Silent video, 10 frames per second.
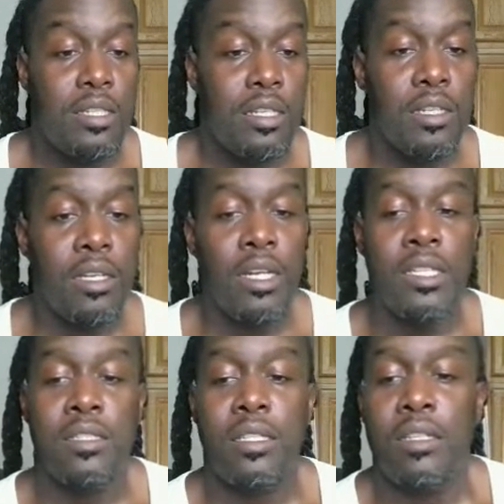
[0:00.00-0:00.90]
Let's see.
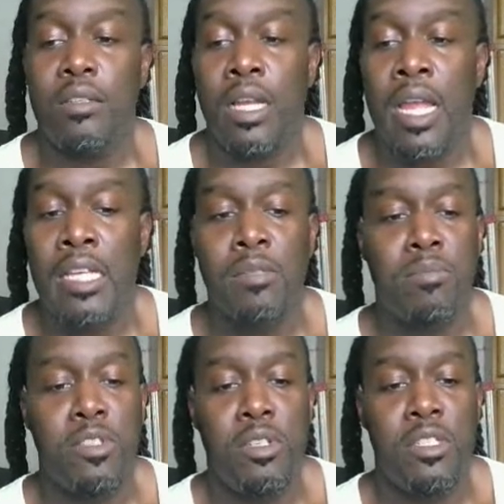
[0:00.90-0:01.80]
I
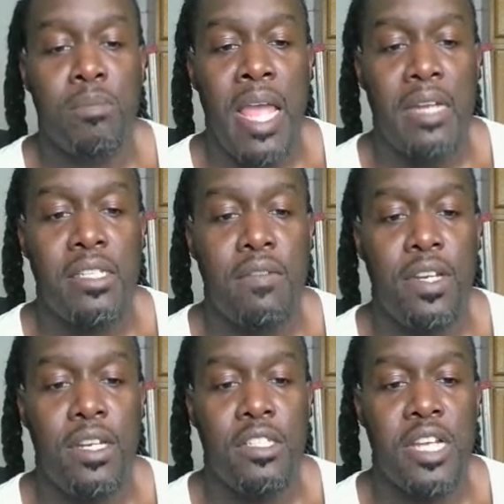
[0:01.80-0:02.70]
got some
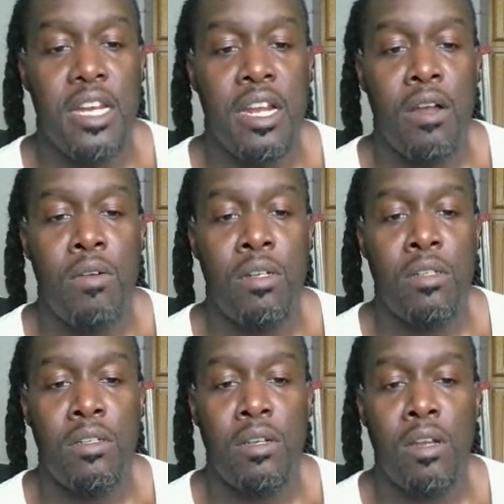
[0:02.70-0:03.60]
activity in the chat that I
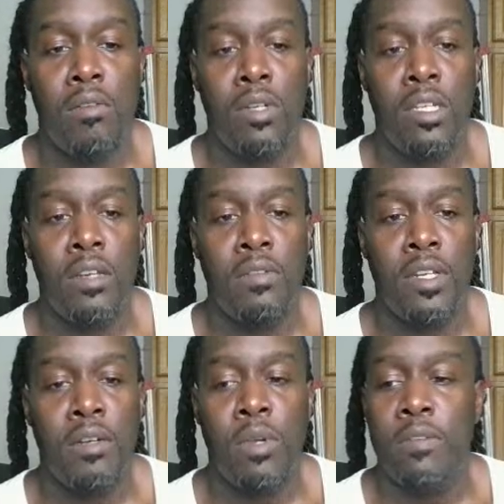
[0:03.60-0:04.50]
don't want
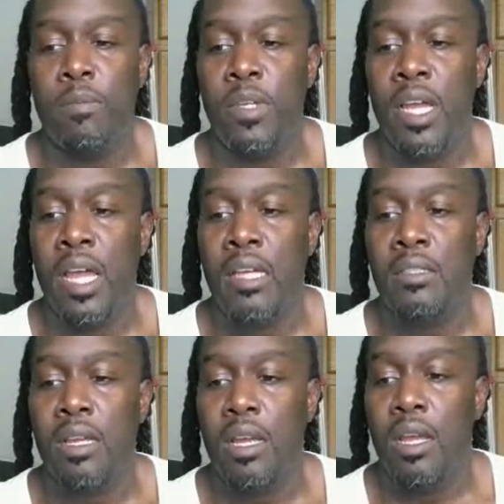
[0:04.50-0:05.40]
to get away from you
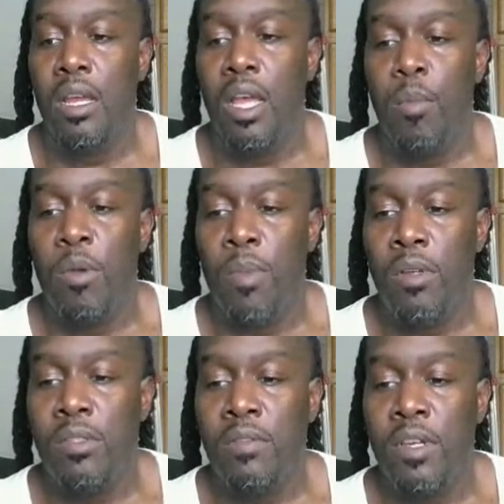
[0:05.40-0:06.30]
guys.
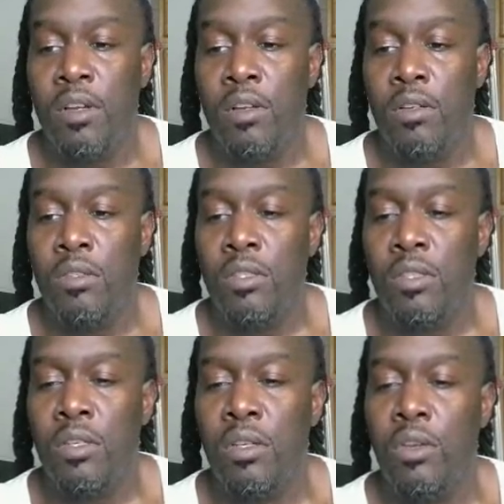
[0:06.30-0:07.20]
But most of
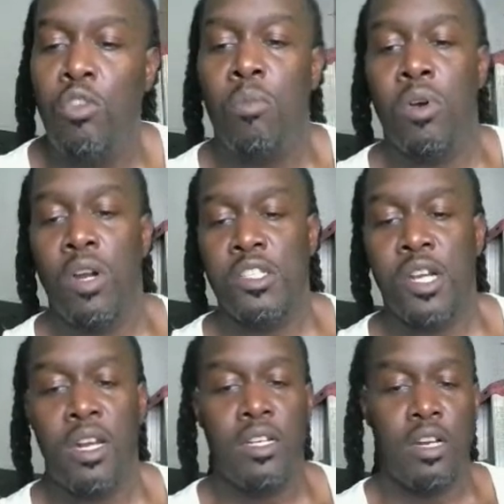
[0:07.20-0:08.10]
those who
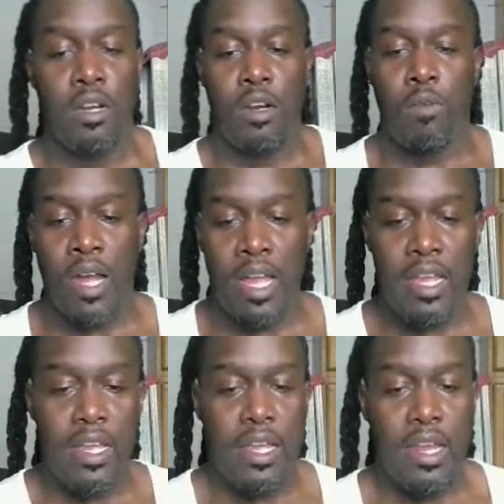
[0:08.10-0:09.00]
mourn Charlie Kirk are
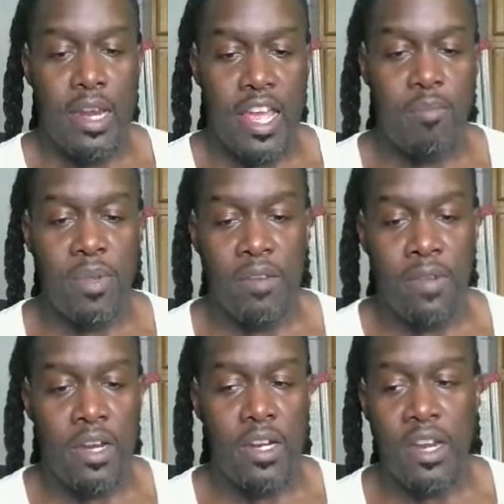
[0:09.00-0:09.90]
white, and they
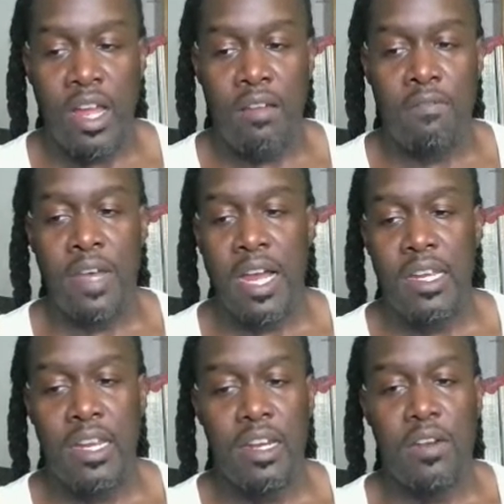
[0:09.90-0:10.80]
have been very
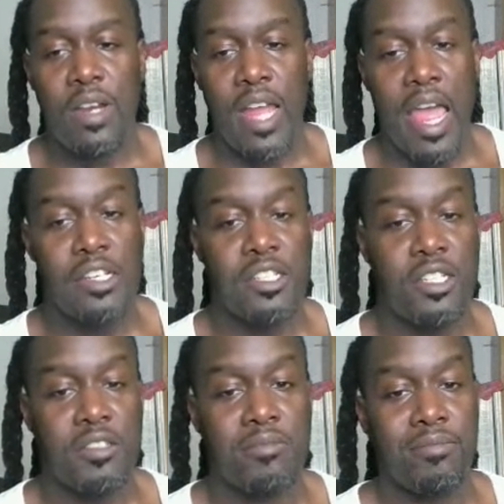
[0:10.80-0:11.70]
nonviolent in their
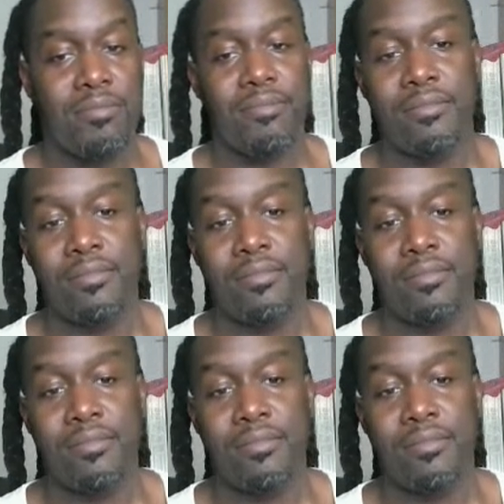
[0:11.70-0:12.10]
reaction.